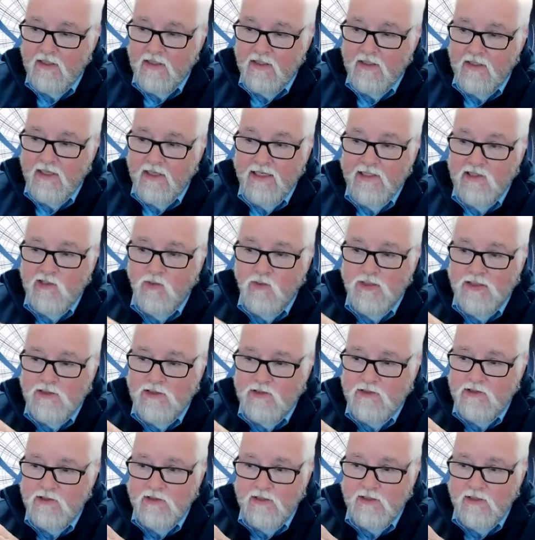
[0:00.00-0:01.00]

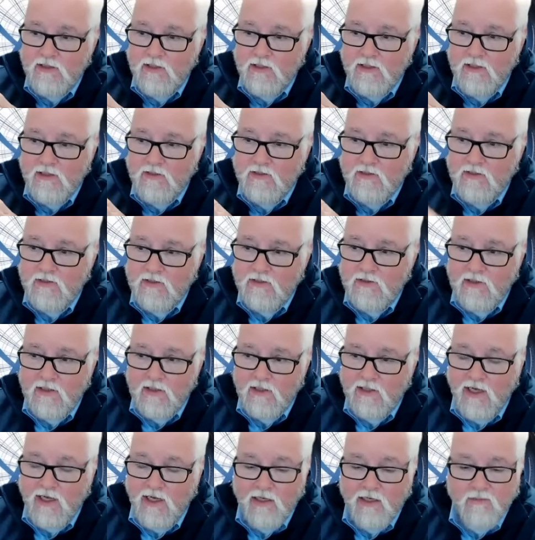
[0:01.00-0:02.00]
increase in
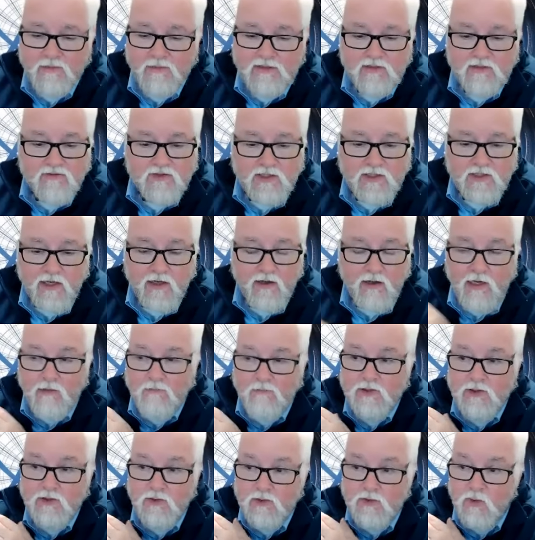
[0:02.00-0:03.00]
economies of scale
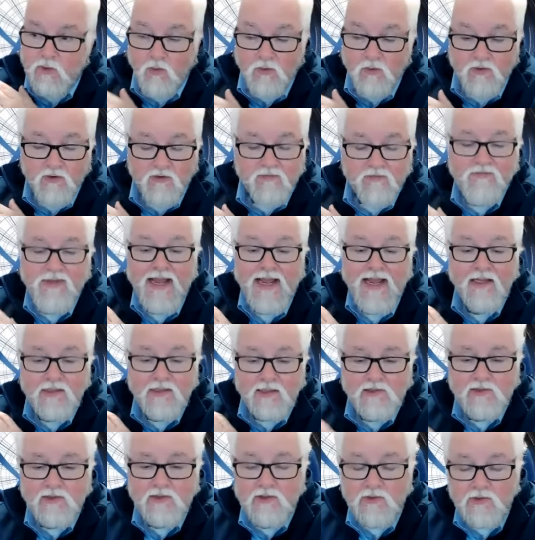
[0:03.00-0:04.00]
up to an order of
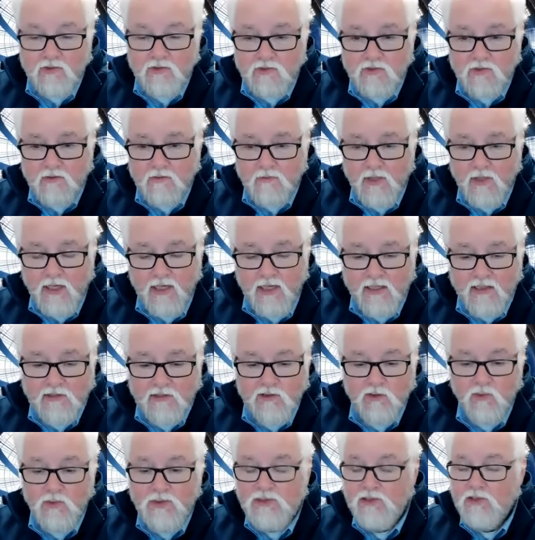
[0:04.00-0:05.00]
magnitude by
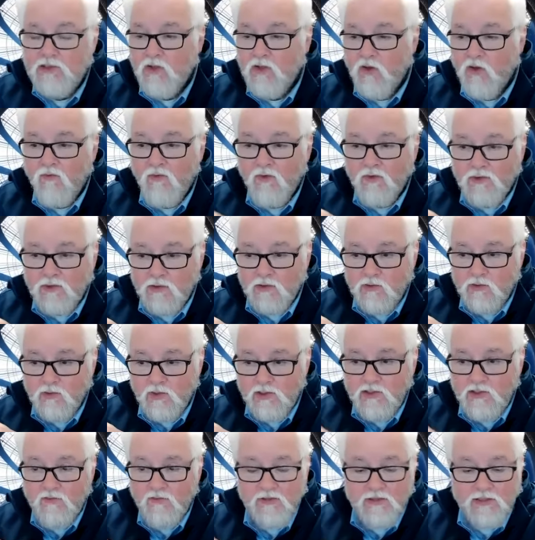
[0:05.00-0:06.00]
switching over to a
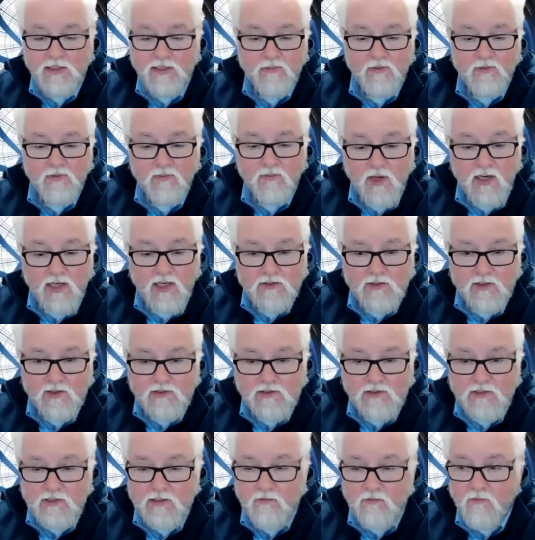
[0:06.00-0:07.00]
different type of
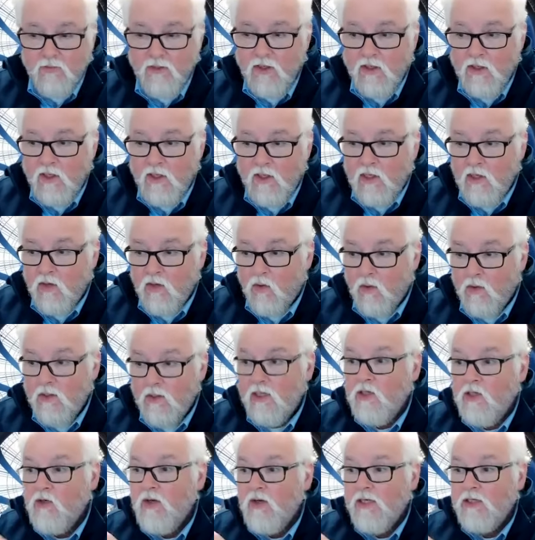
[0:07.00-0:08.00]
processing? Or
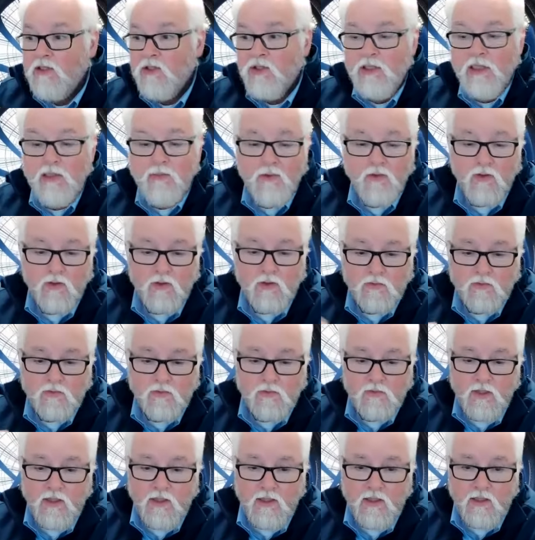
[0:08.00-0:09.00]
can you get cheaper,
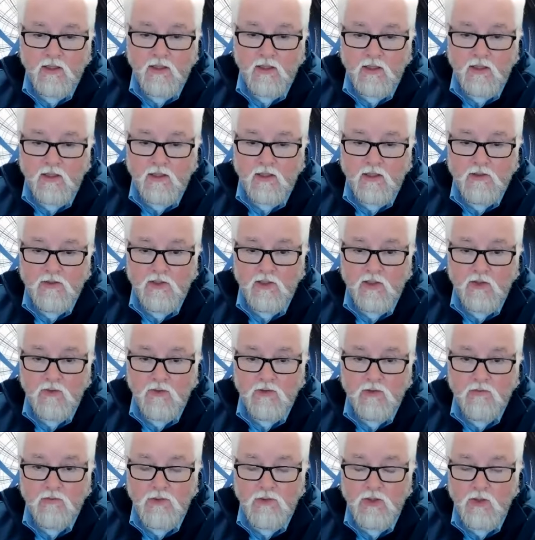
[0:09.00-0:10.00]

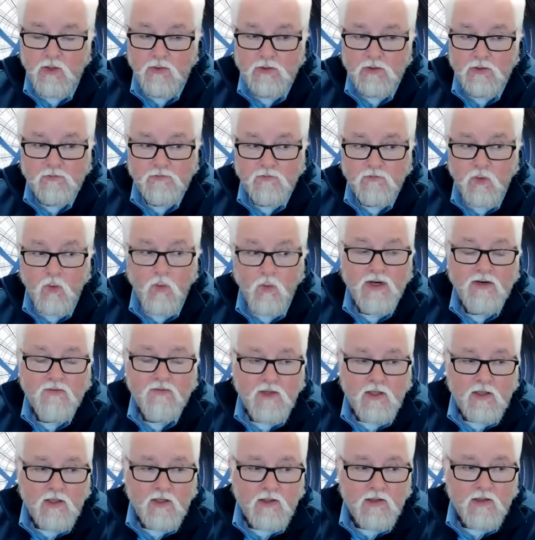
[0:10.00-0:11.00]
compute? One of
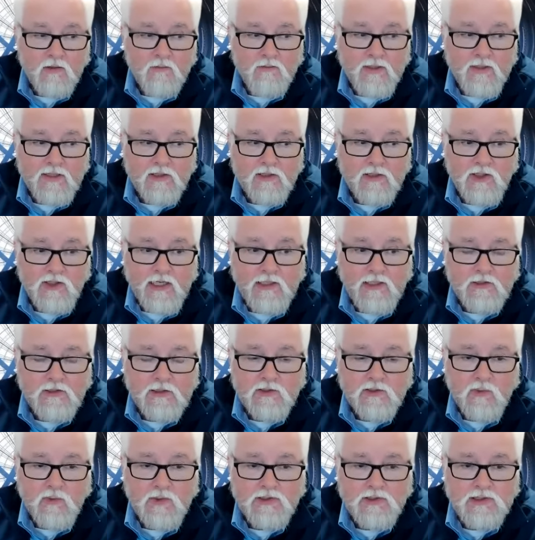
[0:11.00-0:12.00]
the big
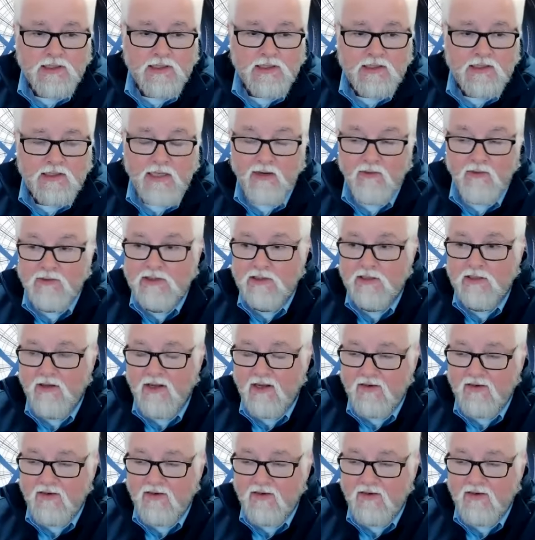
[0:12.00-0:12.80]
changes we're seeing now is a lot